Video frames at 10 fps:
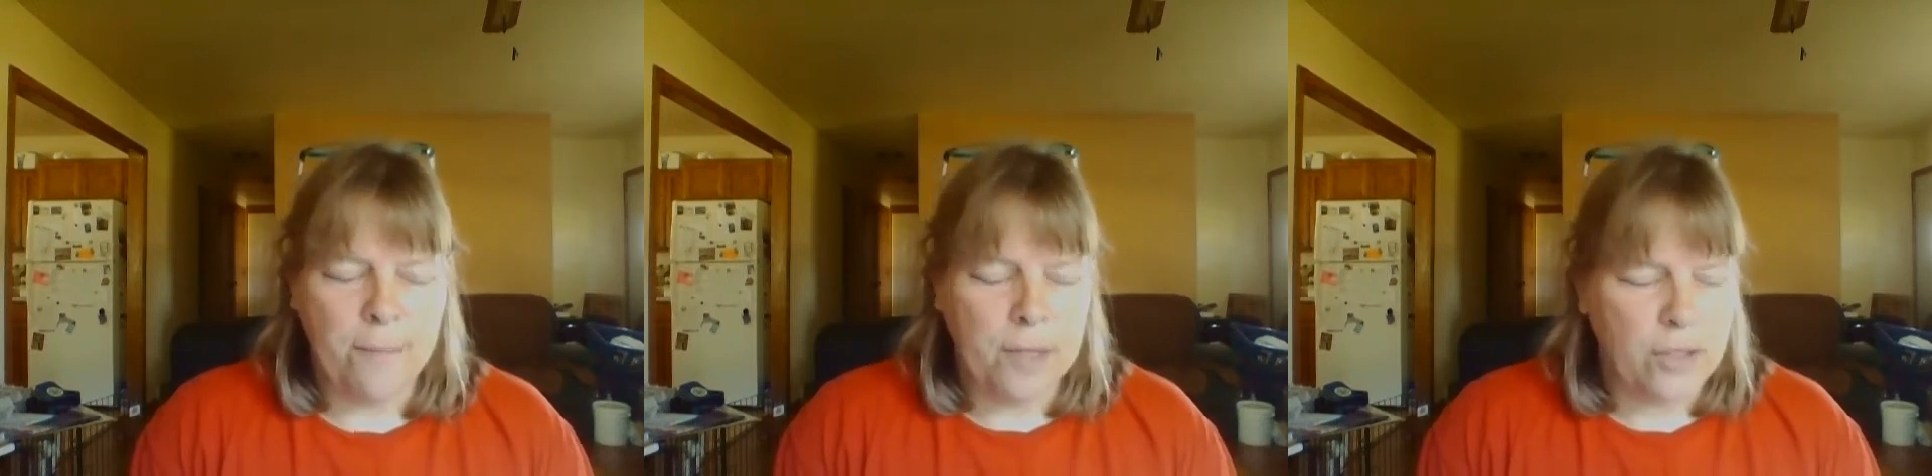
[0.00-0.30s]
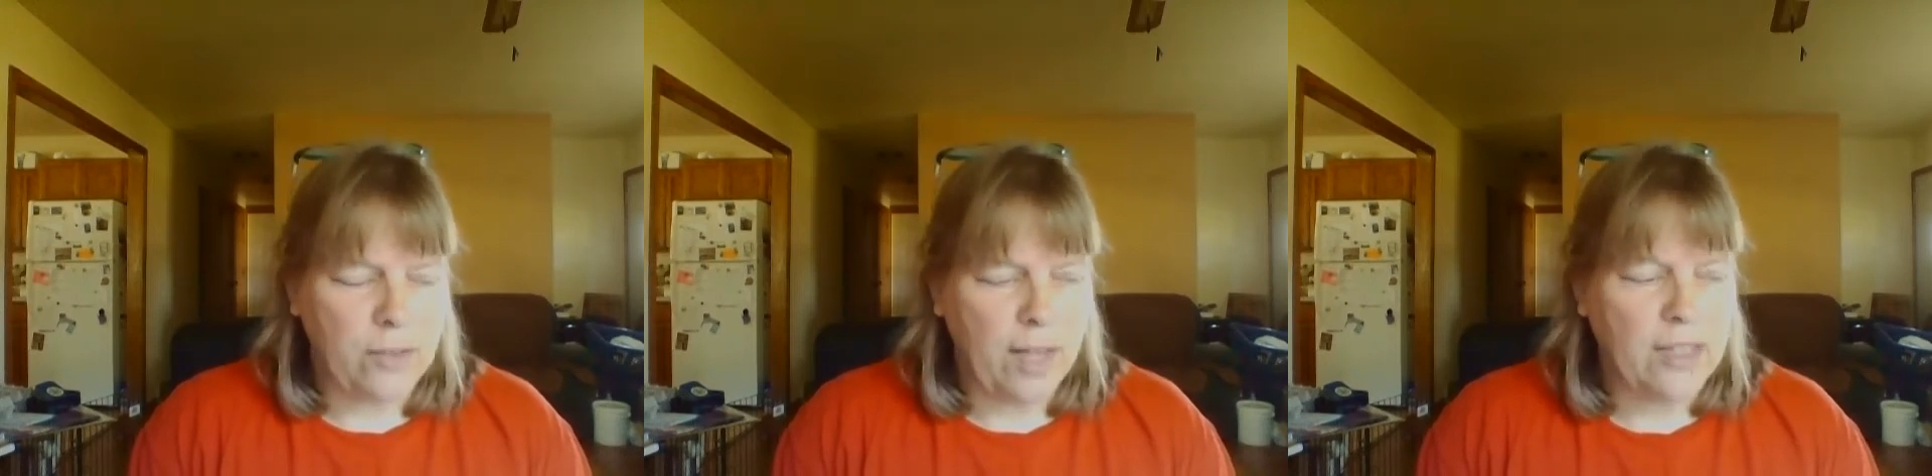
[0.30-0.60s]

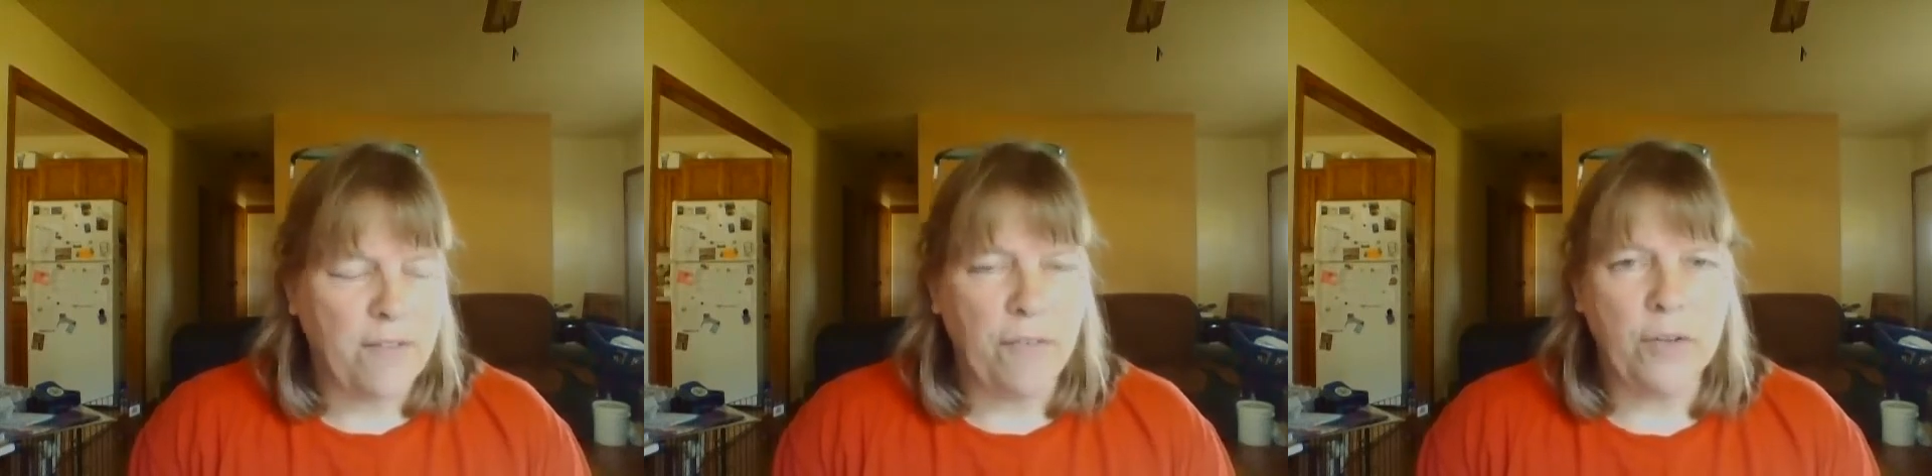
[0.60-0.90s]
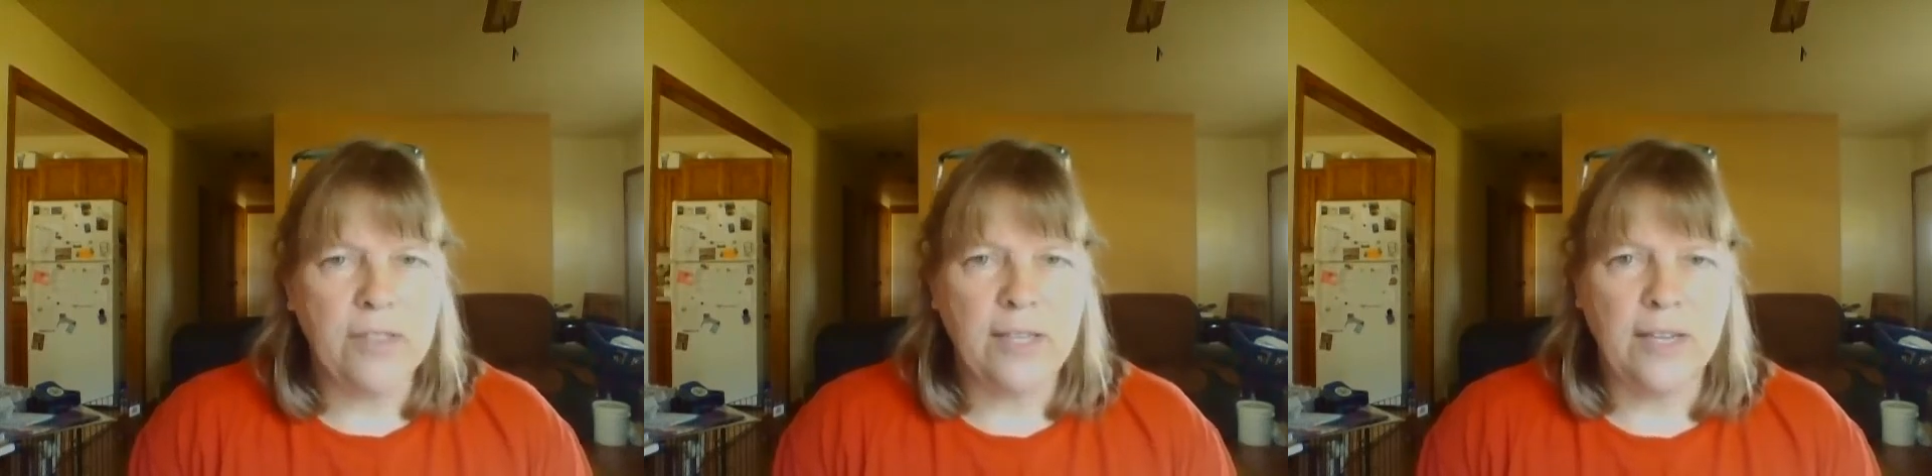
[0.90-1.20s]
So that's the
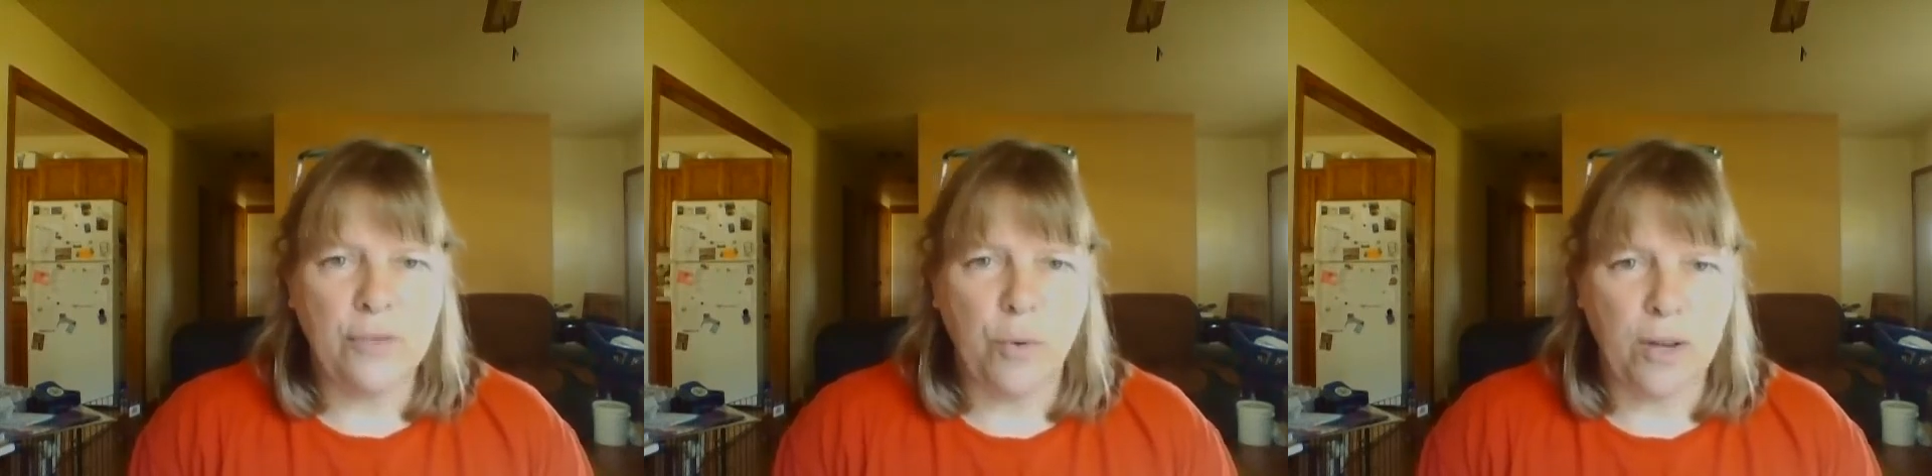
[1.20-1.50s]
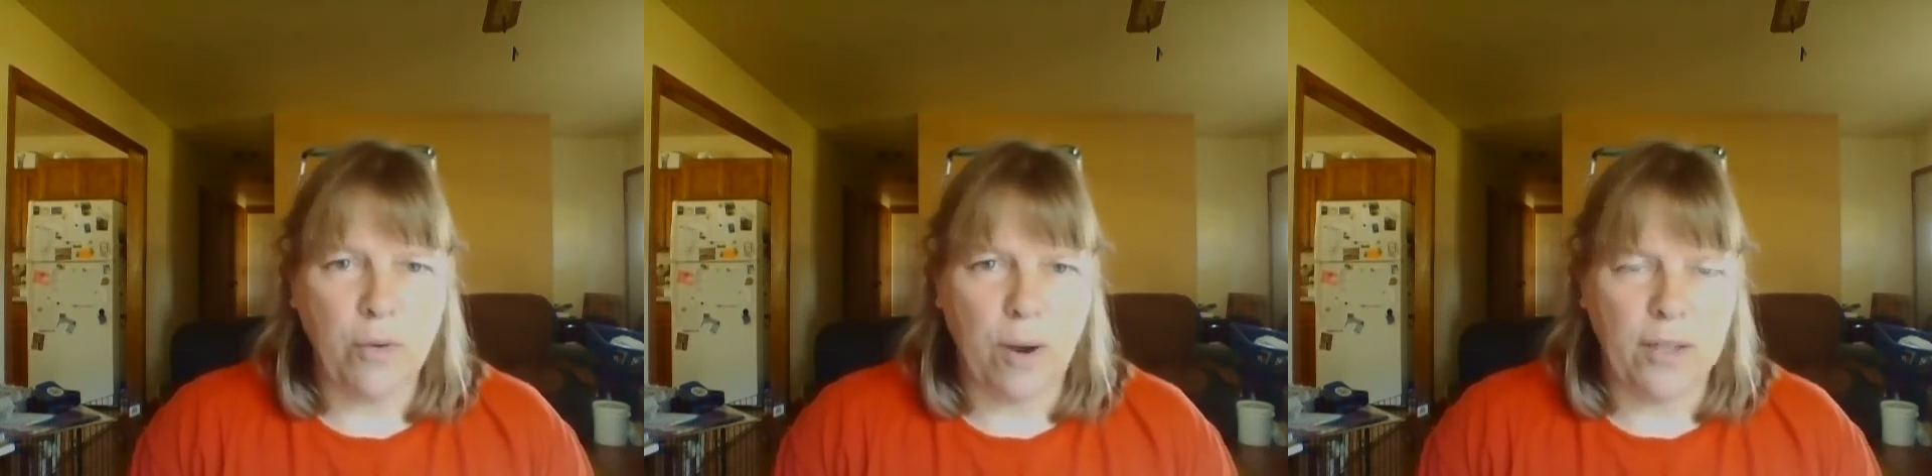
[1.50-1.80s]
first thing, is what
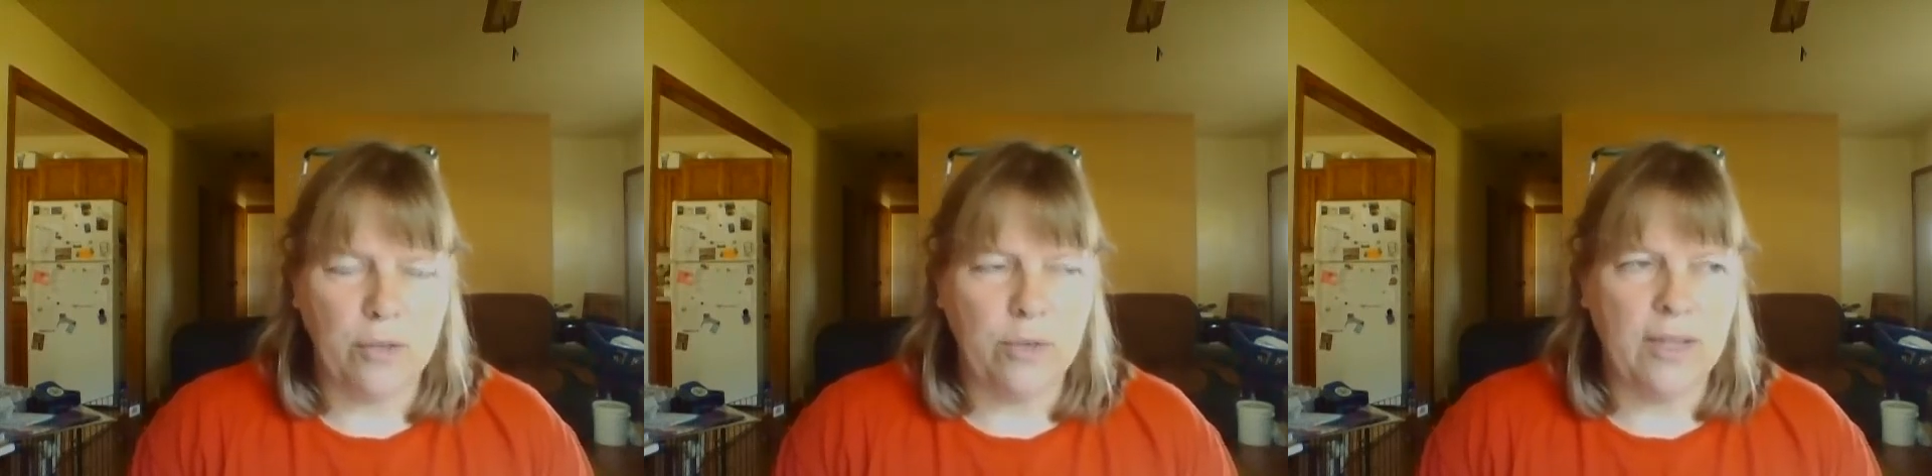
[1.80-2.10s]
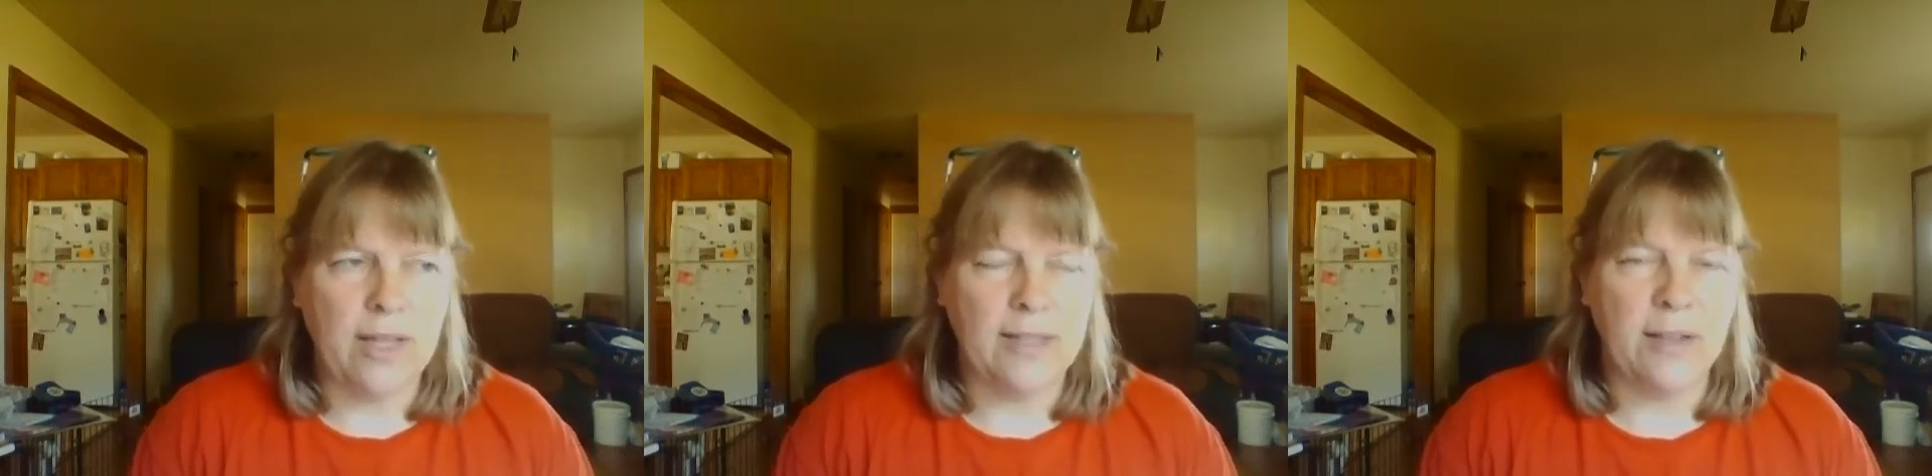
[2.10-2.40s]
do you want to do with
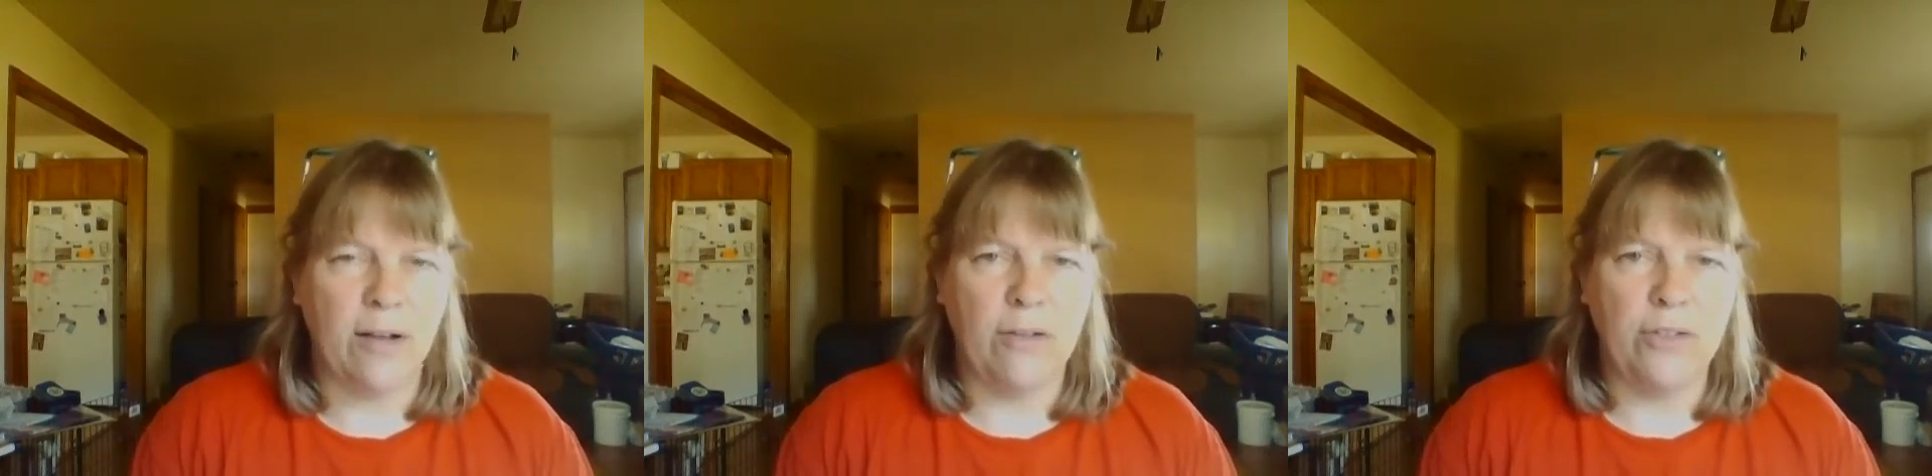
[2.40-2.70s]
that skull?